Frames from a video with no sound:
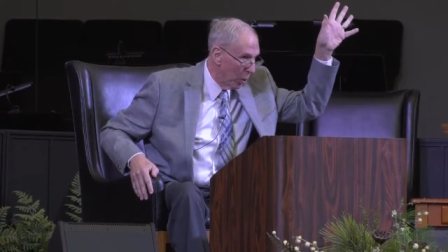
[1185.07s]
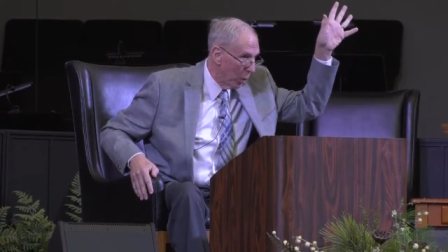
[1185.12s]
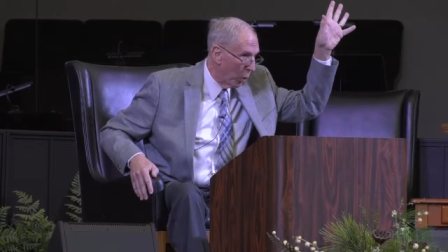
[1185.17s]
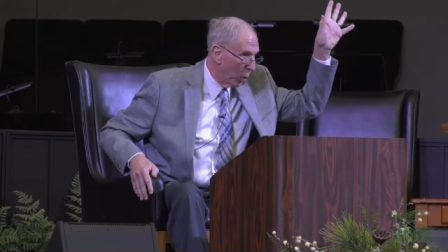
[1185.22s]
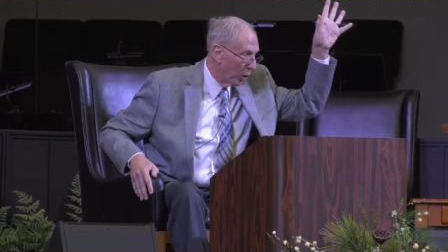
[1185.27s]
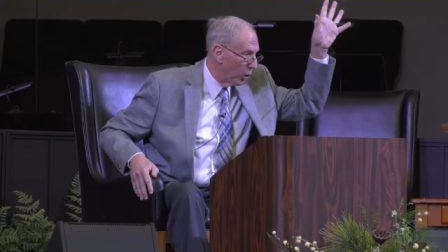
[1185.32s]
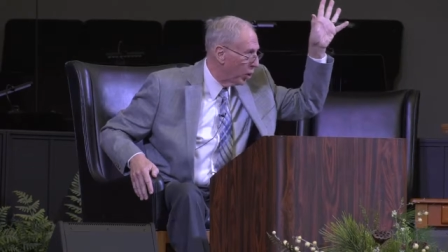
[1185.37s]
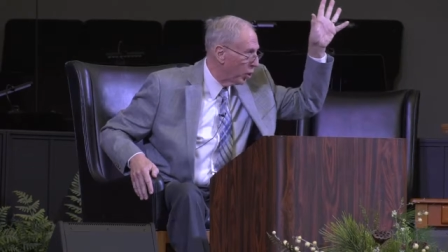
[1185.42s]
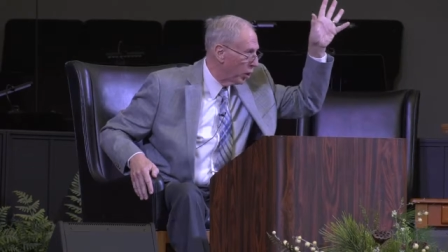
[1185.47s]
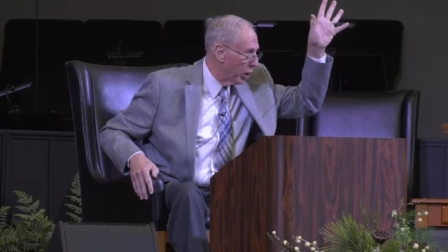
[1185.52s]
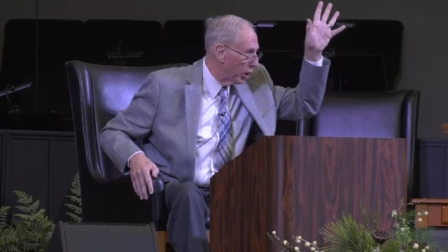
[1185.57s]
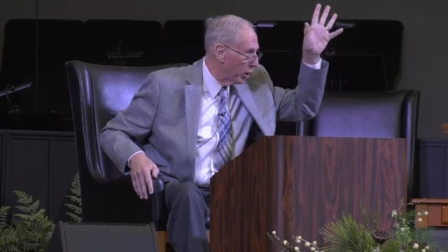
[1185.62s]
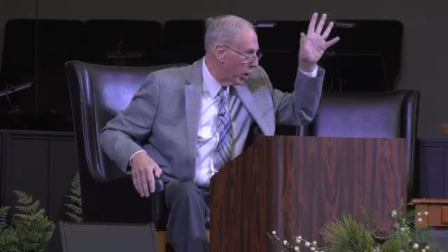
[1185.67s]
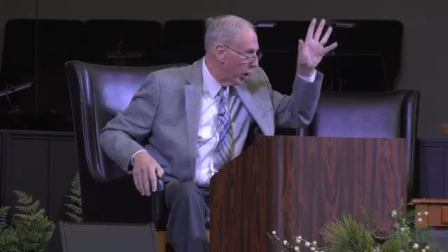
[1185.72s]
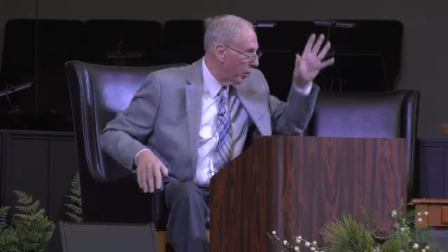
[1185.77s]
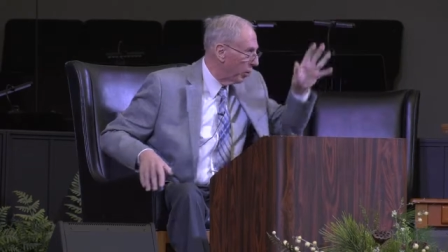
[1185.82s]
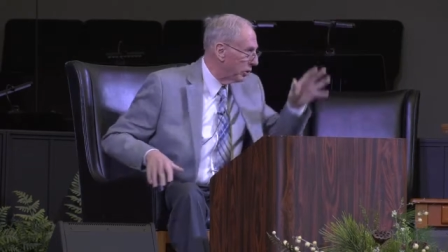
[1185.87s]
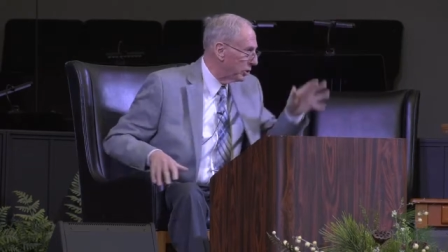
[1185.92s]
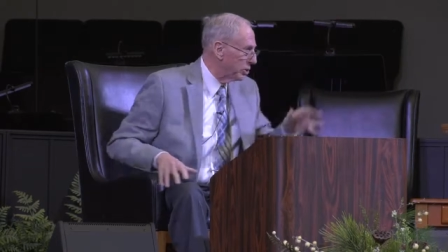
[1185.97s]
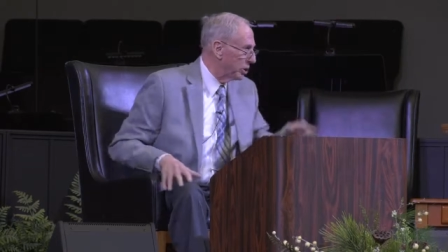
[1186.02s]
Where you could
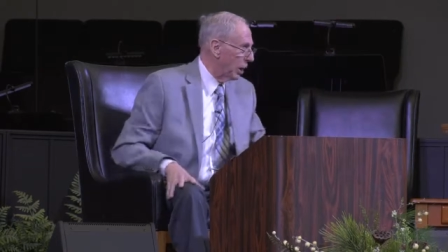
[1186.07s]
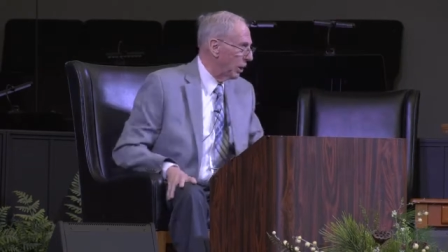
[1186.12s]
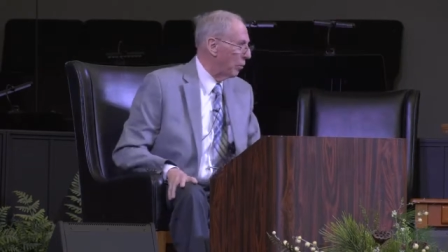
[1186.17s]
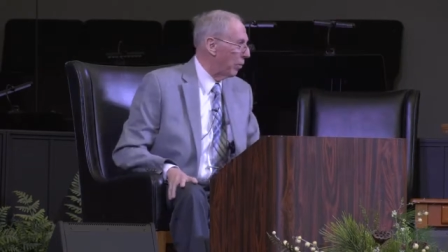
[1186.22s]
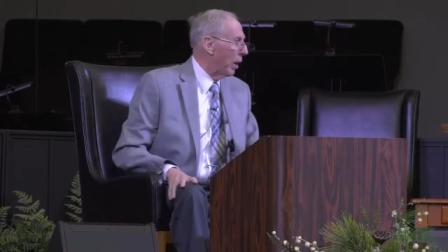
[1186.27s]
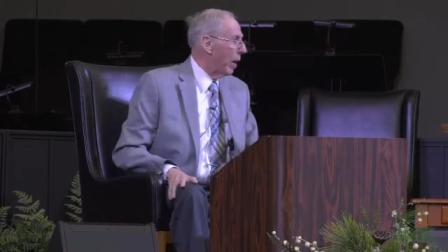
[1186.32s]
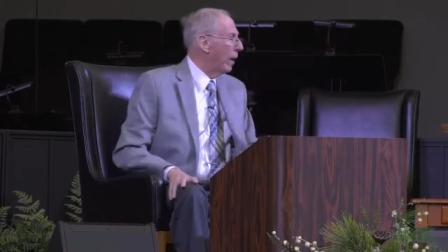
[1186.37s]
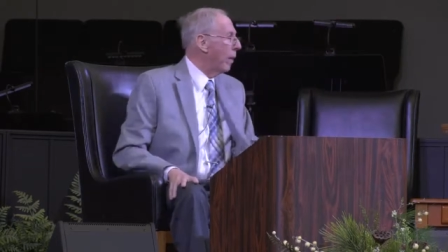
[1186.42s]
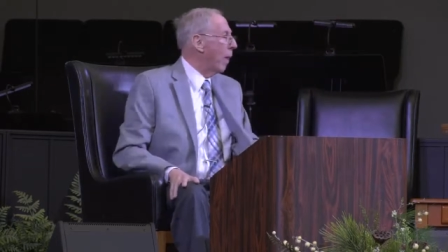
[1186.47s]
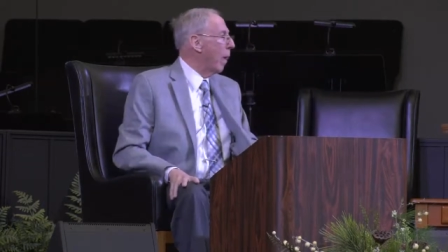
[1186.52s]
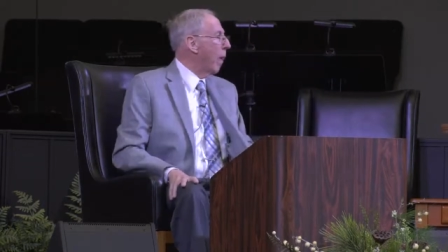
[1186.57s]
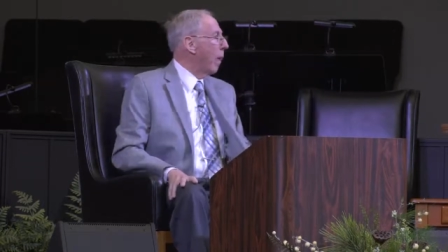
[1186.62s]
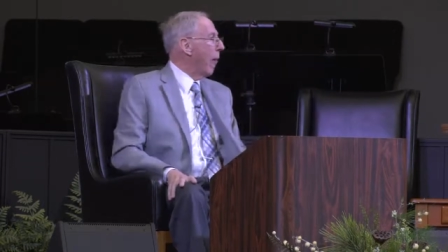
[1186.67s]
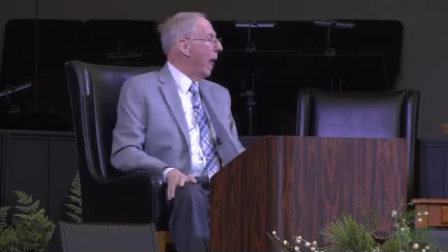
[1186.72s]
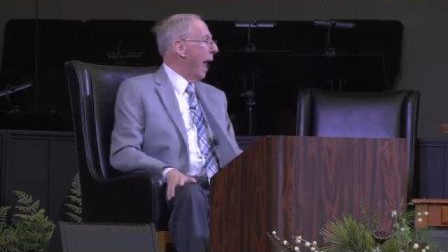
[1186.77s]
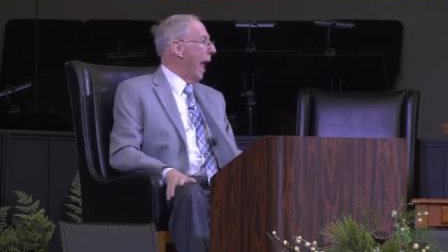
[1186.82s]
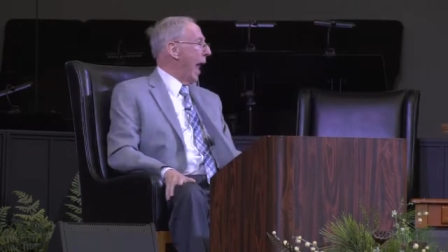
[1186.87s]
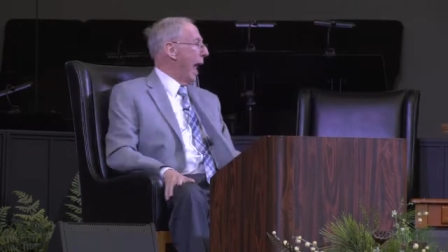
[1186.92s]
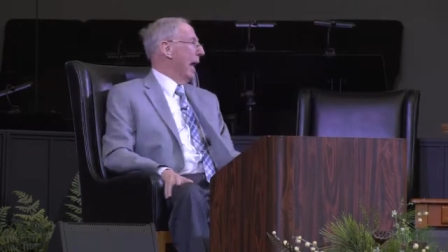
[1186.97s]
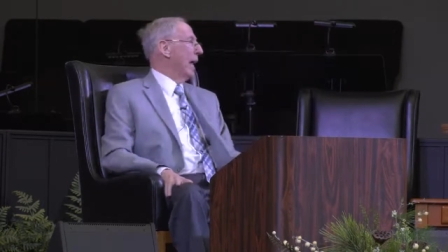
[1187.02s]
go to someone
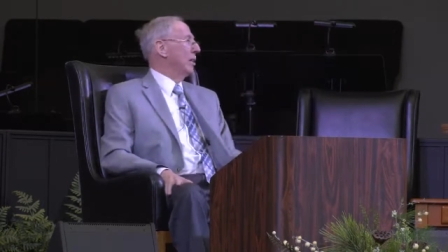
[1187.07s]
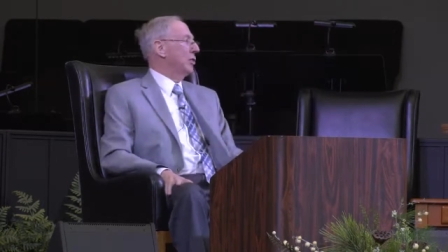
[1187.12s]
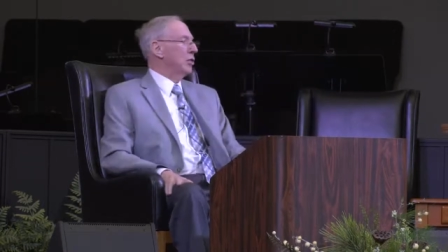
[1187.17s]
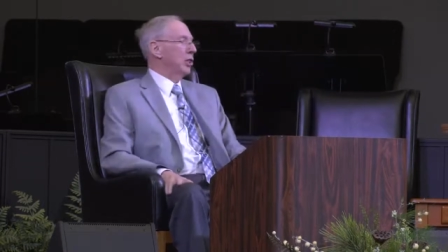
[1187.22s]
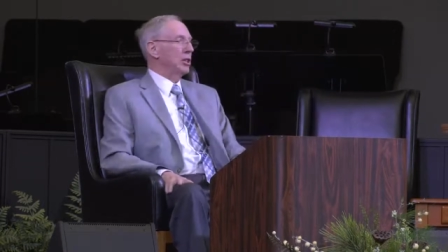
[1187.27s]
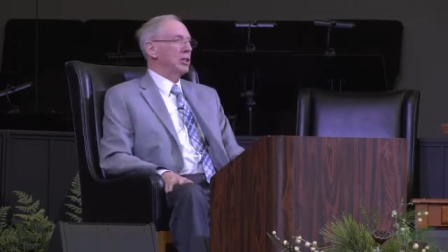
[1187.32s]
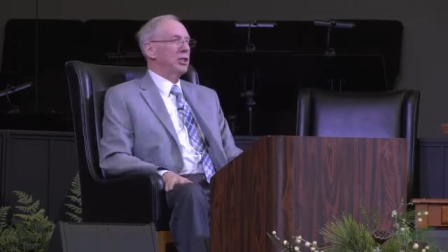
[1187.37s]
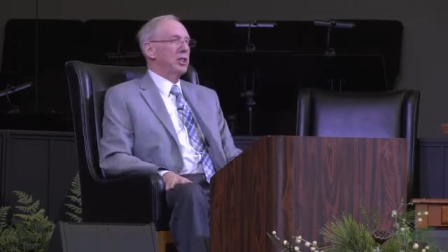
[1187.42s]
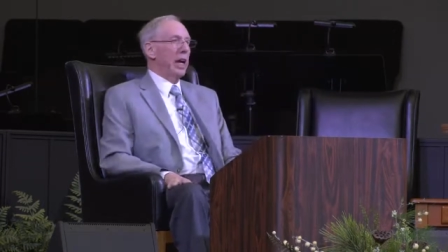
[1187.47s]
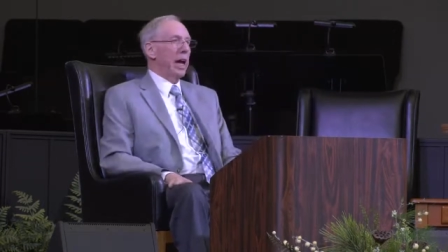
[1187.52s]
and just